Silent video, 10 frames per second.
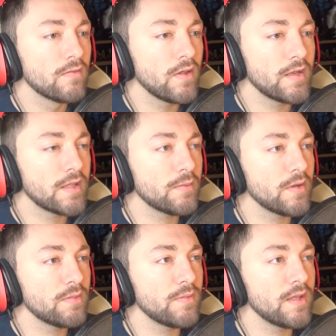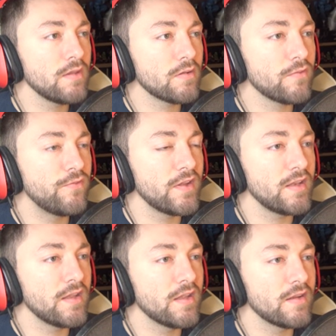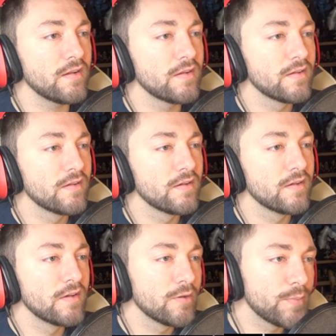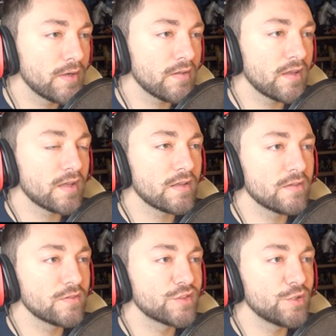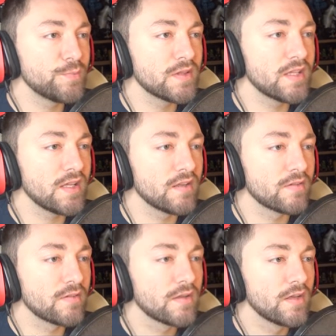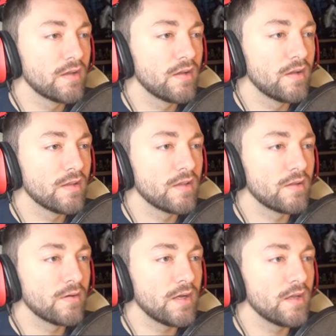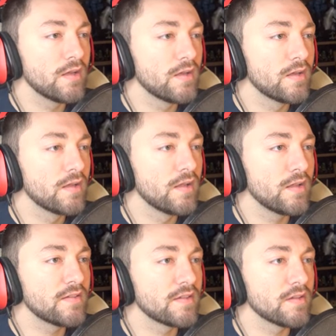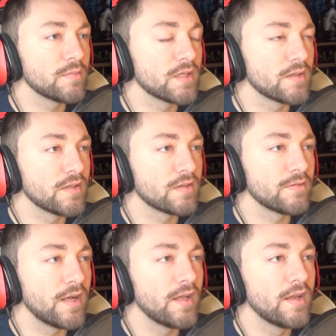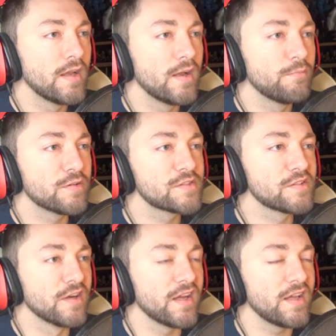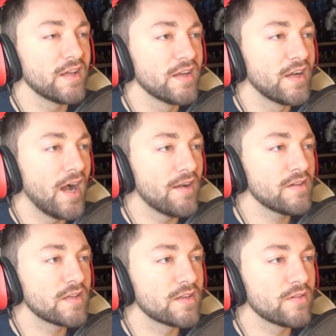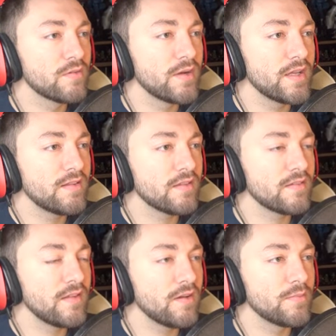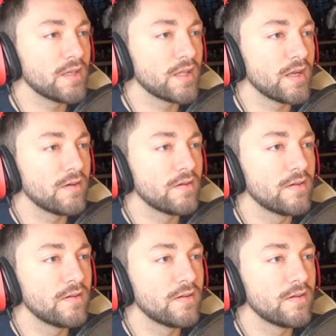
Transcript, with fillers: Vladdy, come with me. You can fit in here. Apparently, I gotta do stupid things. You know what? It's telling me to go this way, but screw it. I'm gonna go the way it doesn't tell me to go.